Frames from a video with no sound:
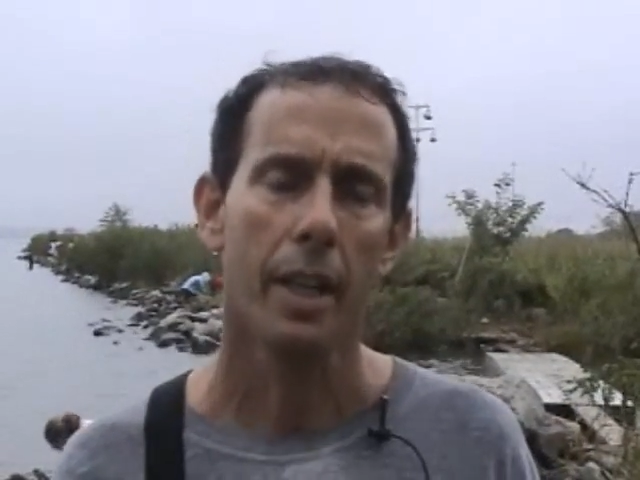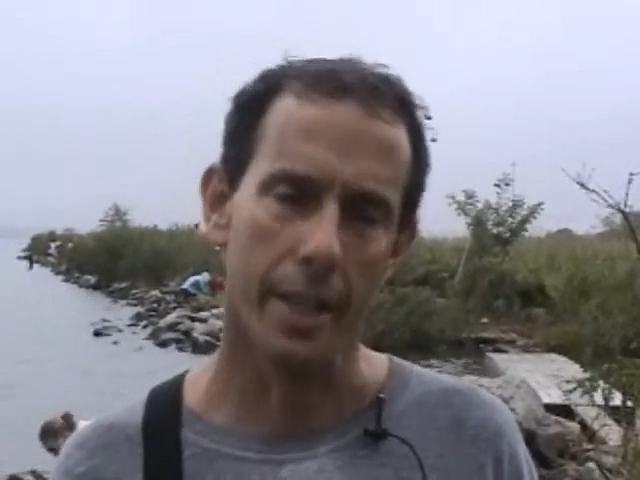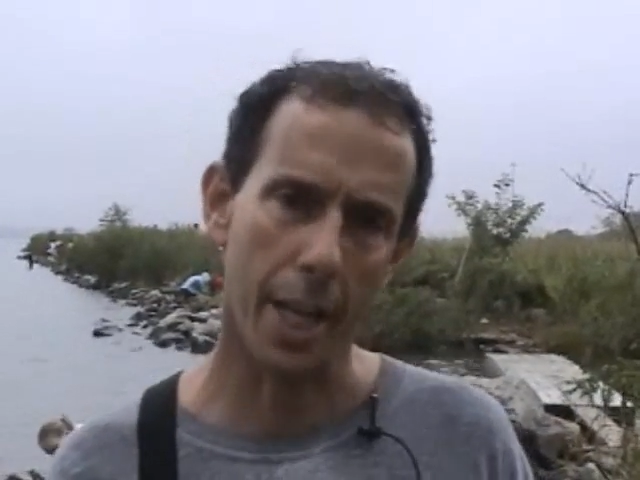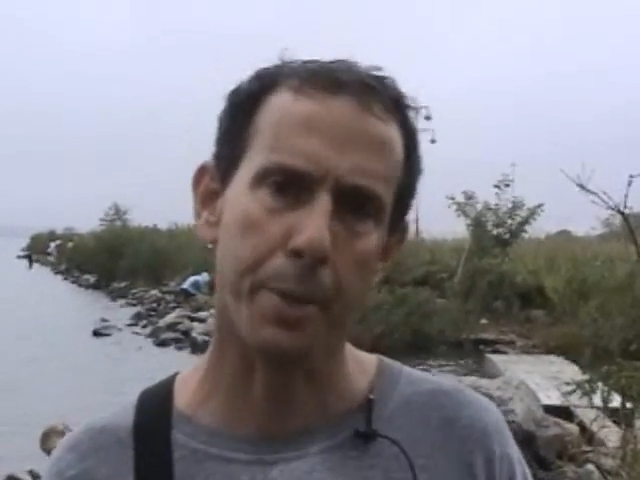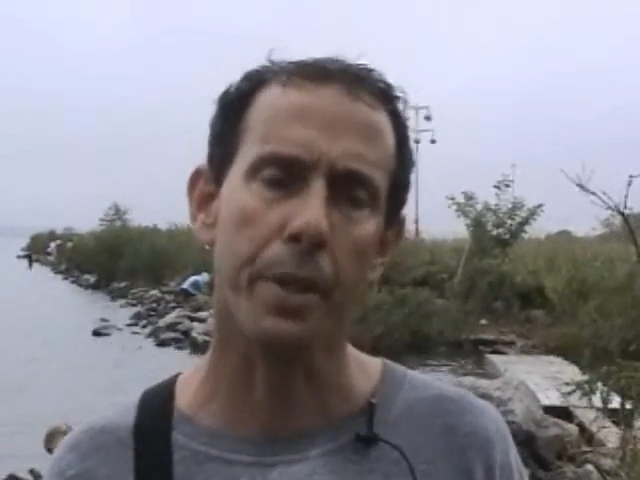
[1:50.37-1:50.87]

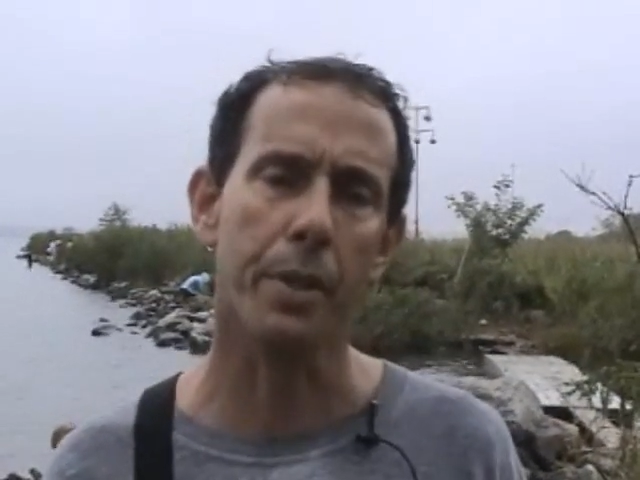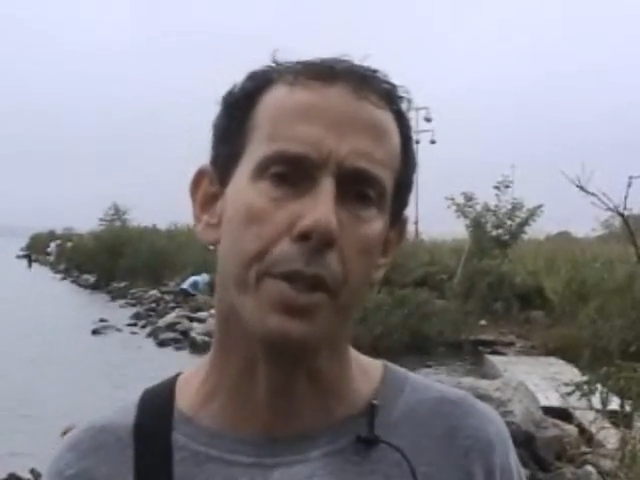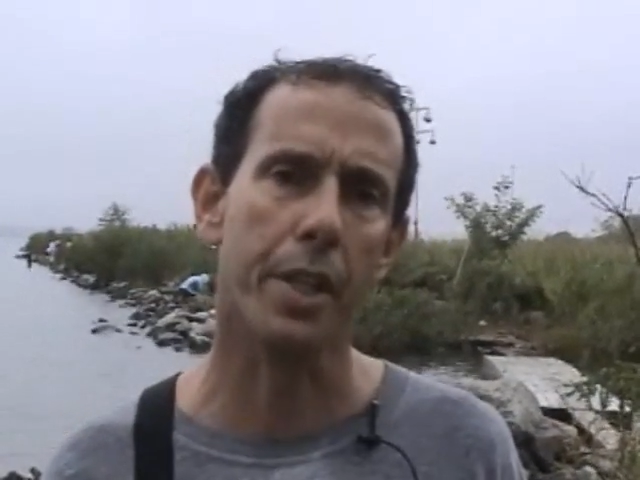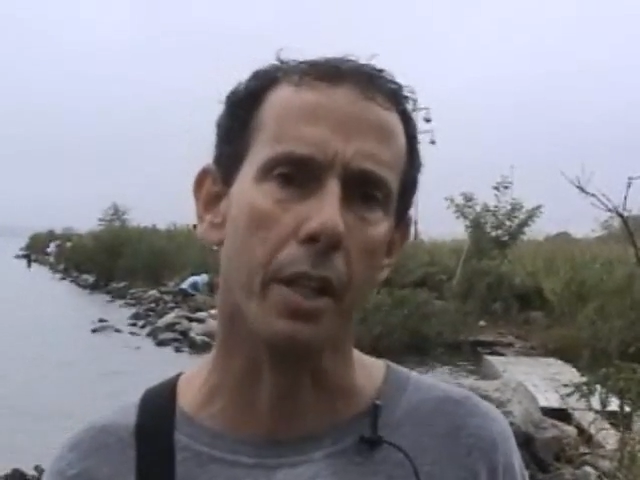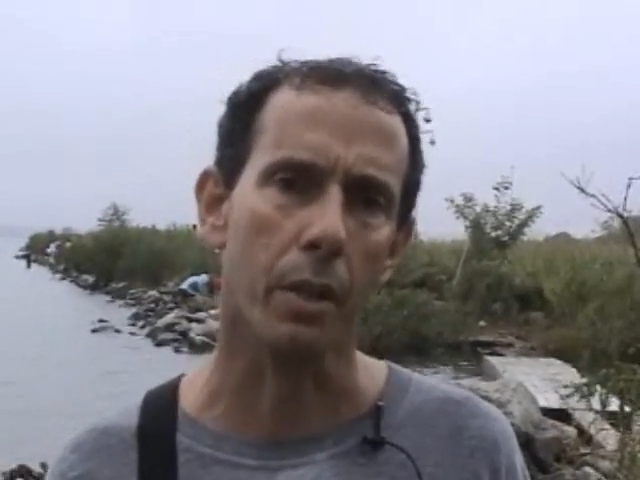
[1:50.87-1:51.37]
And that's what you
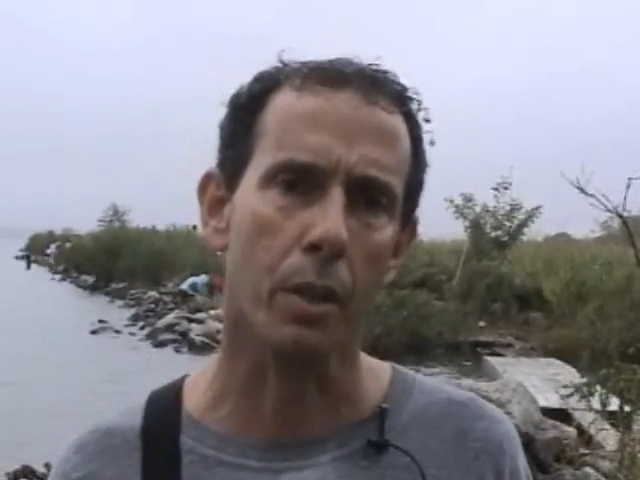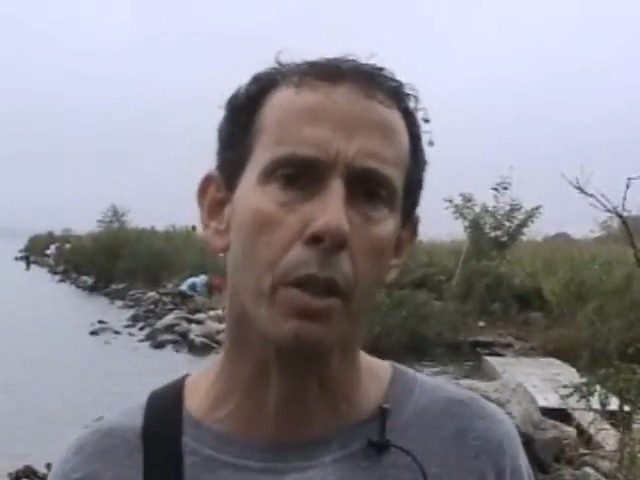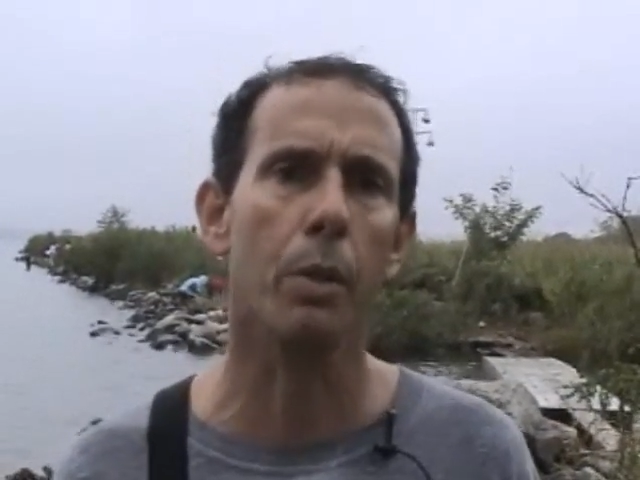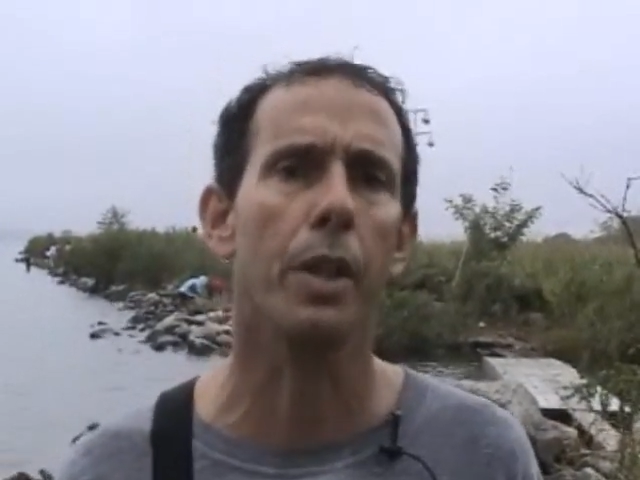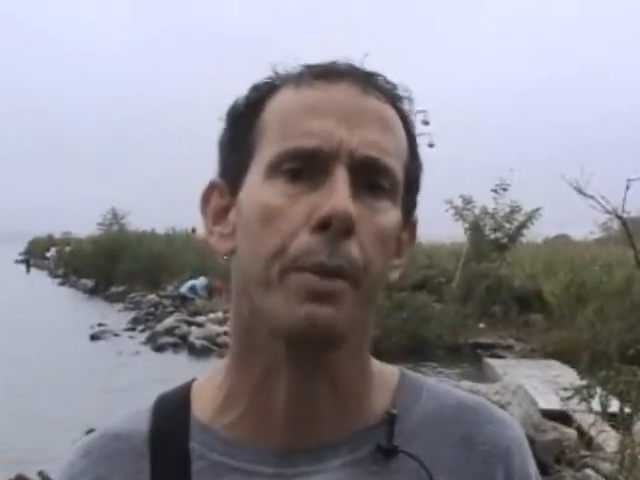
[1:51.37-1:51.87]
see,
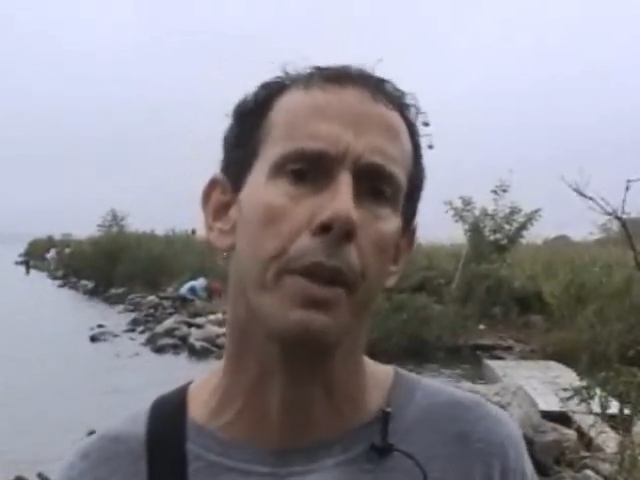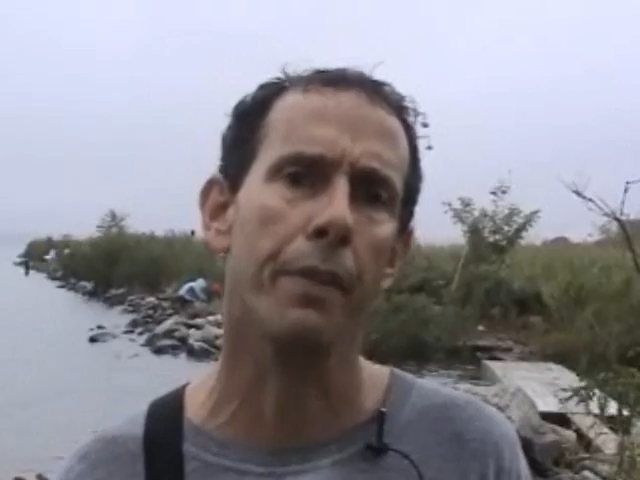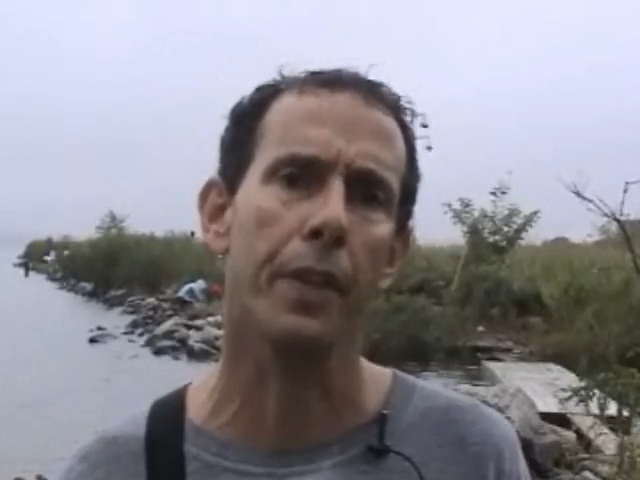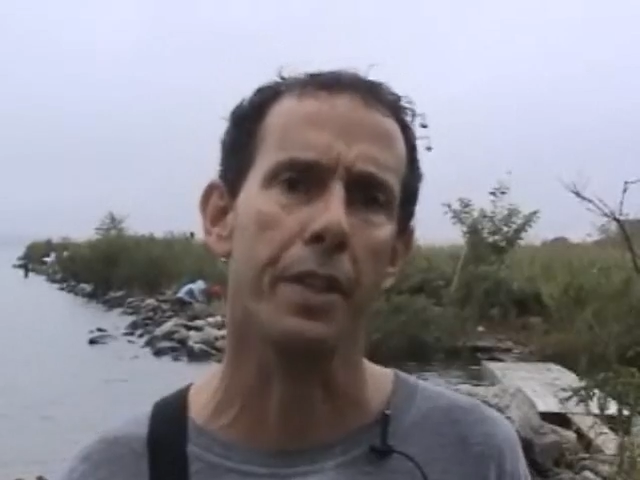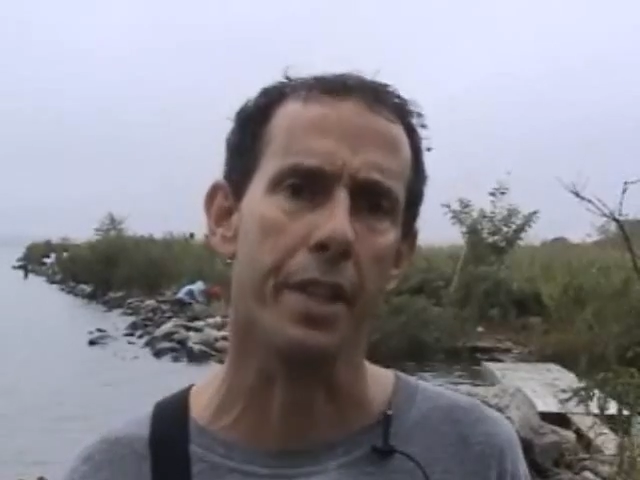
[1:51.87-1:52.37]
2 and 3
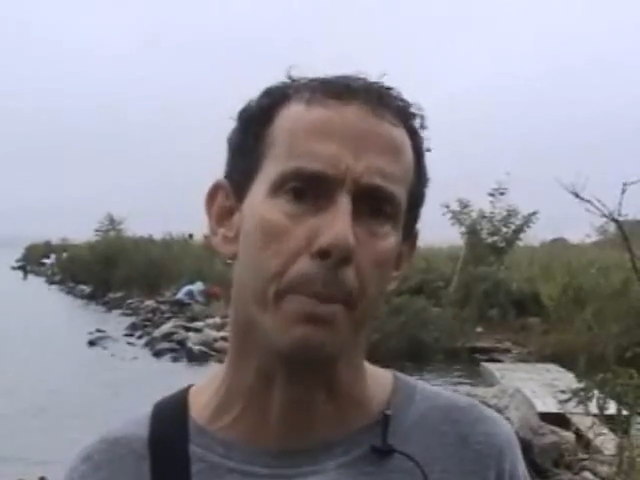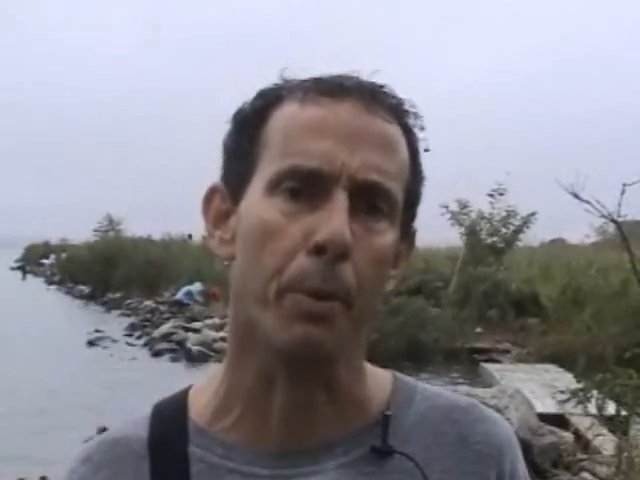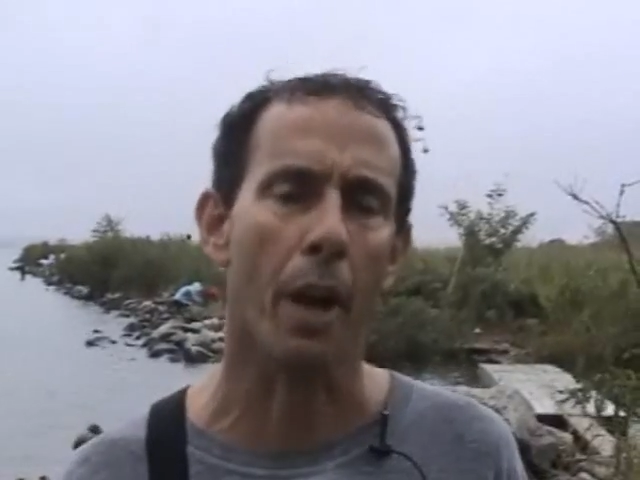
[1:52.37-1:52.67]
foot deep